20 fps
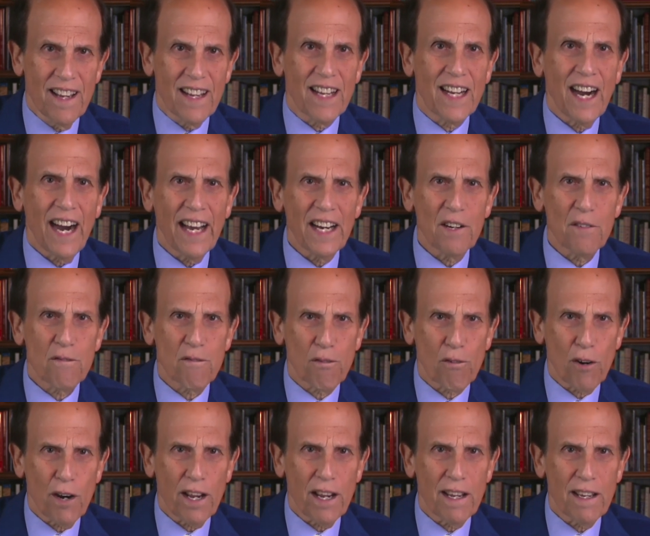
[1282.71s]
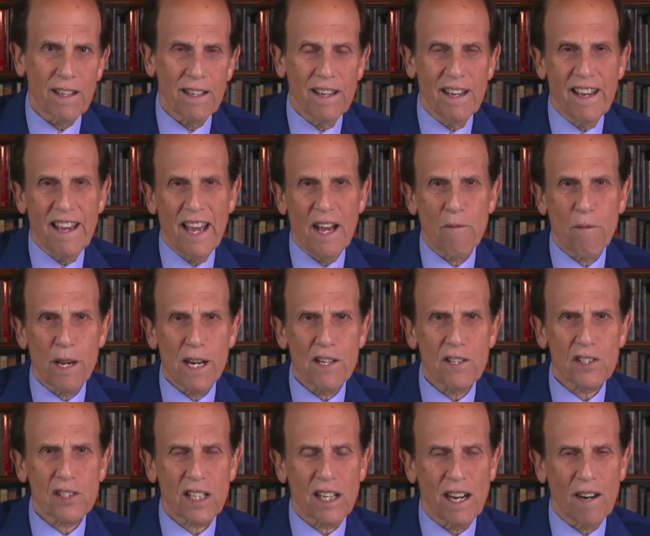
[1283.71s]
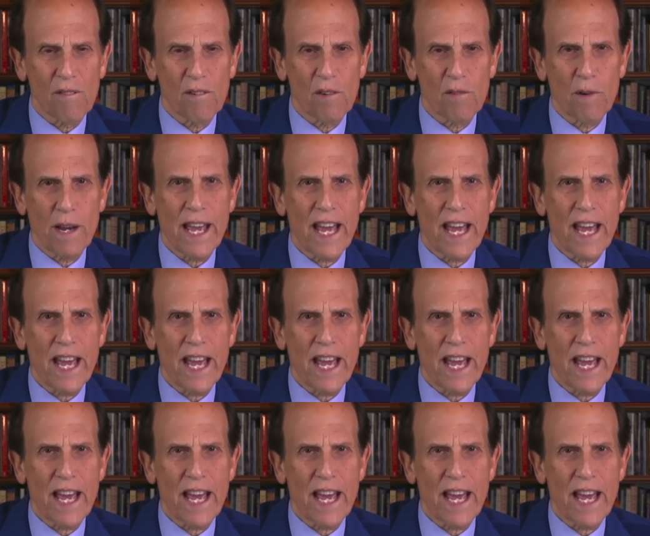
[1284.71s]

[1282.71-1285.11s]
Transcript: got it free, and we discovered we